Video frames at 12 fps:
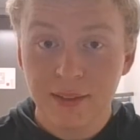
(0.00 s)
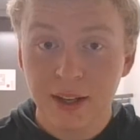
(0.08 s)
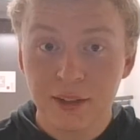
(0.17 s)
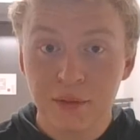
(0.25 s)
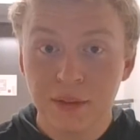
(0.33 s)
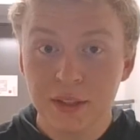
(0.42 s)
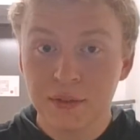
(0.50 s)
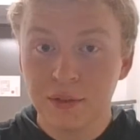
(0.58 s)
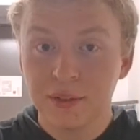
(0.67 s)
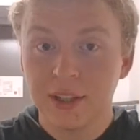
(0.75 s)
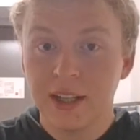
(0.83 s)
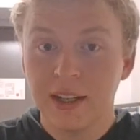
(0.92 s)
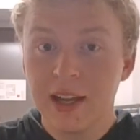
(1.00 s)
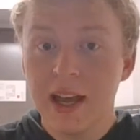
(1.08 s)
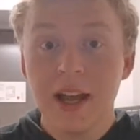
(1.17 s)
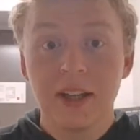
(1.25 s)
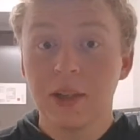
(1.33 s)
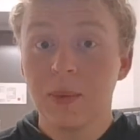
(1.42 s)
Uneventful day.
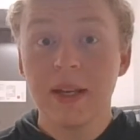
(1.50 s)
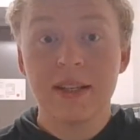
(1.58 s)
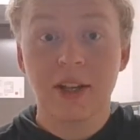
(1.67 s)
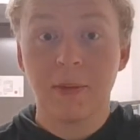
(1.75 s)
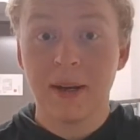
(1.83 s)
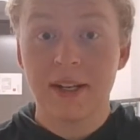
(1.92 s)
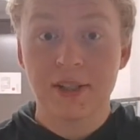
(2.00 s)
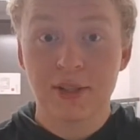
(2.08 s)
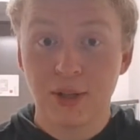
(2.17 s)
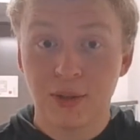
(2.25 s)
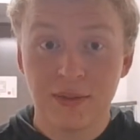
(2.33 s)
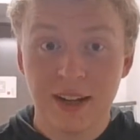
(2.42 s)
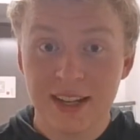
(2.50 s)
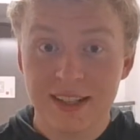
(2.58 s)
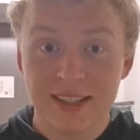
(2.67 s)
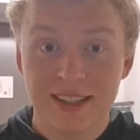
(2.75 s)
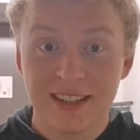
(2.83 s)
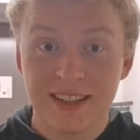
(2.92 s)
The weeks go by so
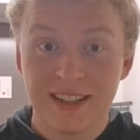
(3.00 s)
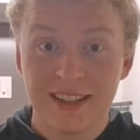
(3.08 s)
fast.